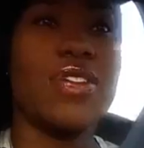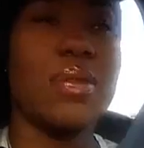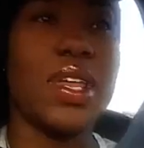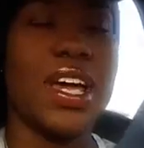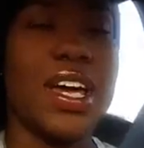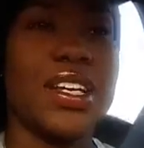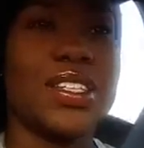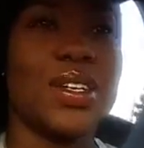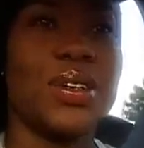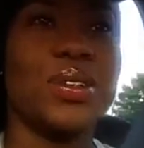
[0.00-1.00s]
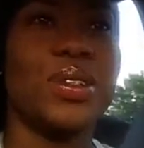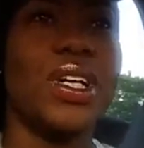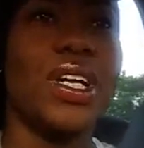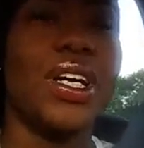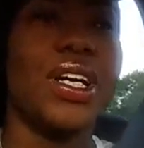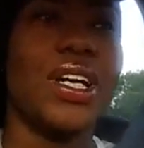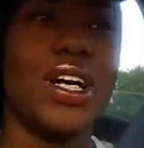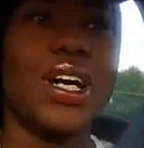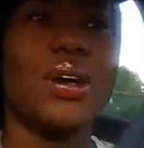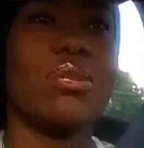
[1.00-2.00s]
from Atlanta, so
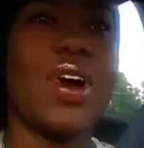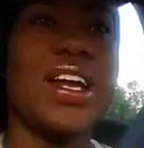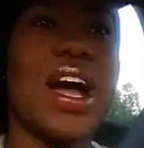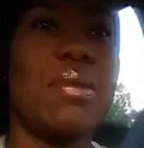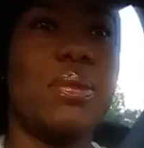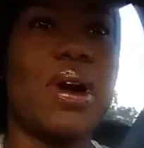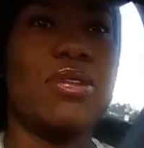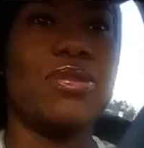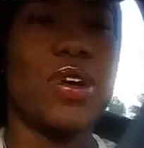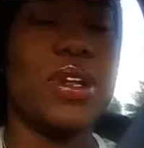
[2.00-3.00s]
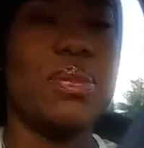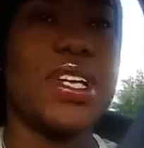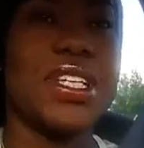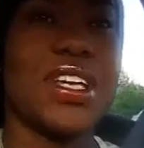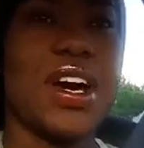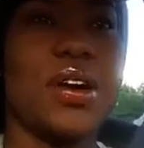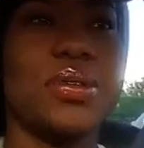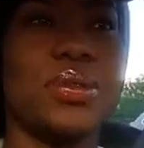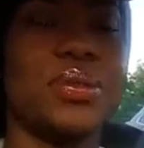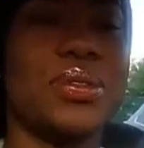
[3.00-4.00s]
right now I'm about 40 minutes
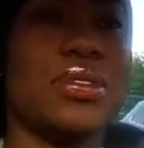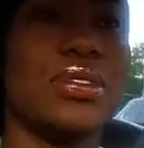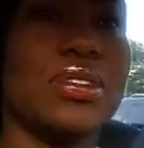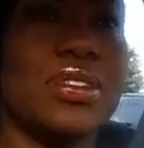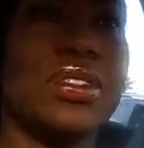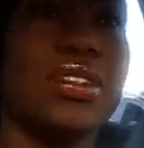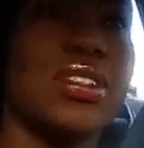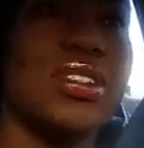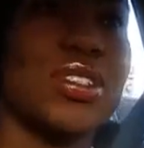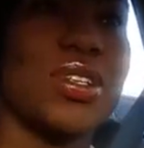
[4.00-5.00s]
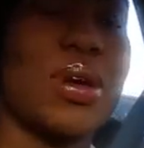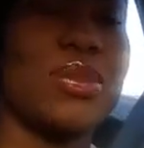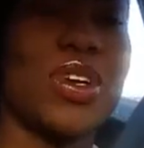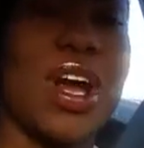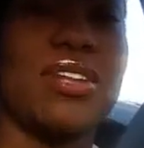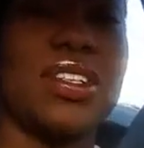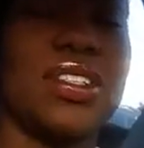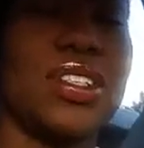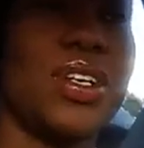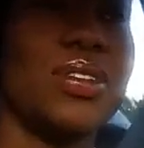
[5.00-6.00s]
out. So I'm
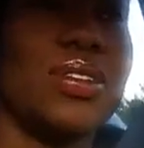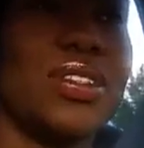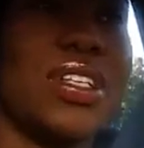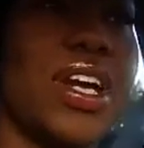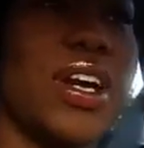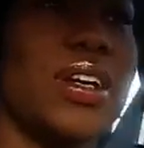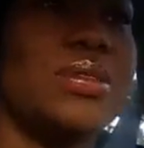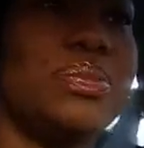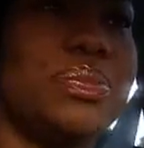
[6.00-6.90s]
driving, you know, there.